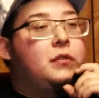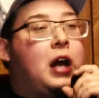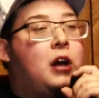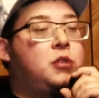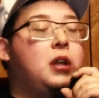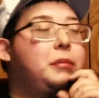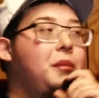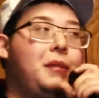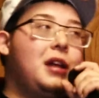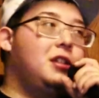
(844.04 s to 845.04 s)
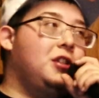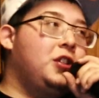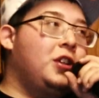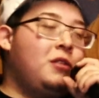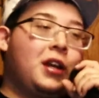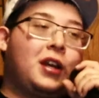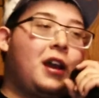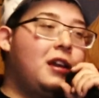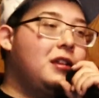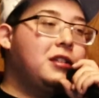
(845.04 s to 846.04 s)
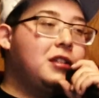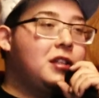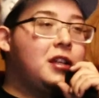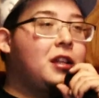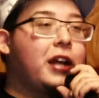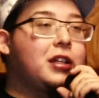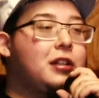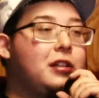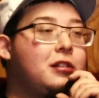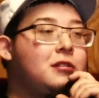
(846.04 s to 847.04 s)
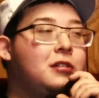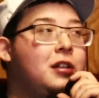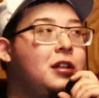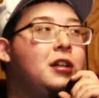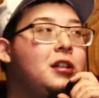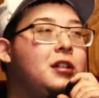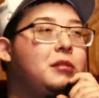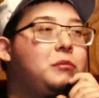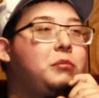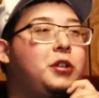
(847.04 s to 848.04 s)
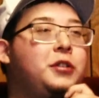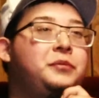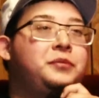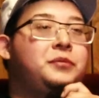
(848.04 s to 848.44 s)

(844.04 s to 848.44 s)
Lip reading: just want to be the message, you know, like, hey, this is it, like, you know. But